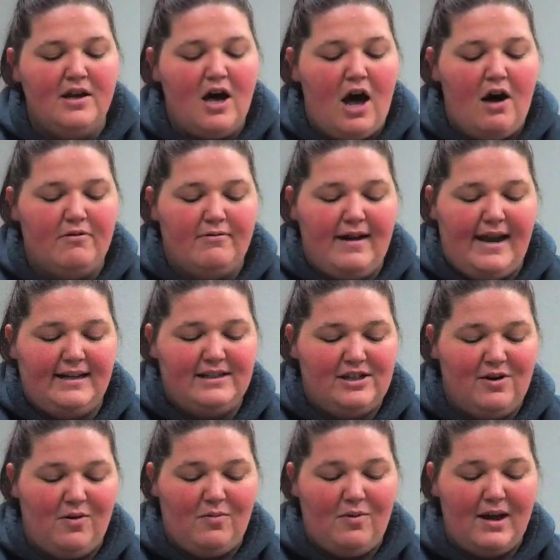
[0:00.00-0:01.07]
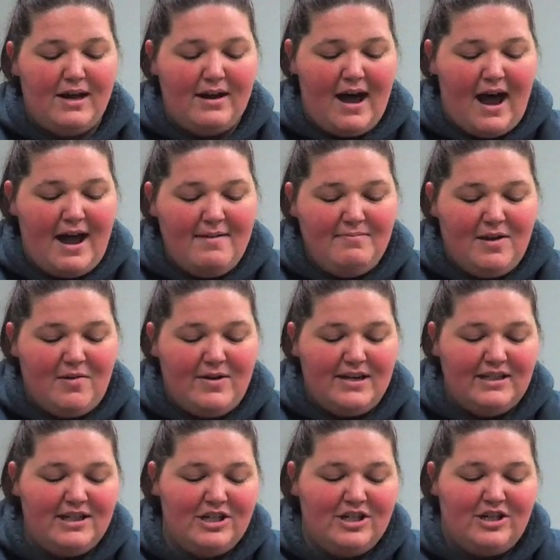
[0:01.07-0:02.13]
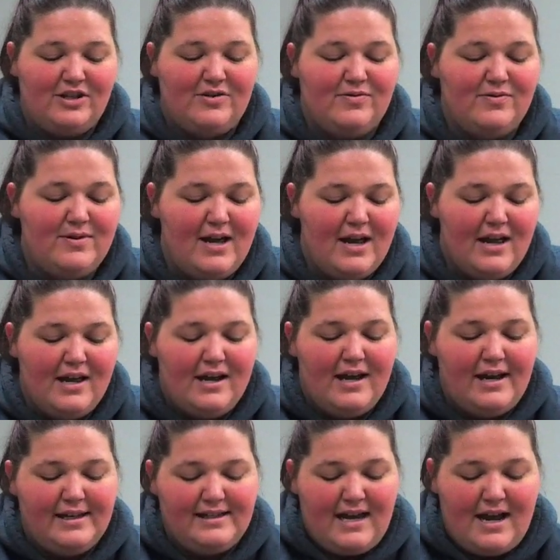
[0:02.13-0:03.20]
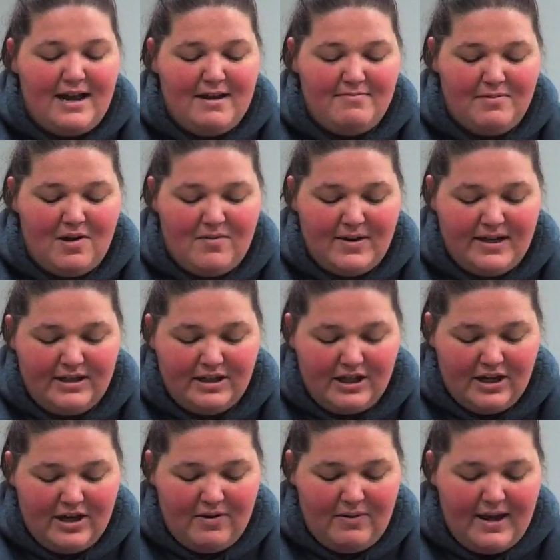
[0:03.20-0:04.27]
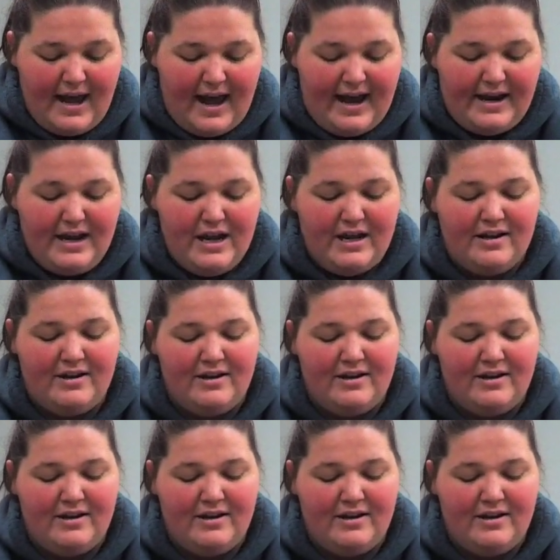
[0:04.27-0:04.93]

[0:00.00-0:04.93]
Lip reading: All right, so what I'm going to do is I am going to go ahead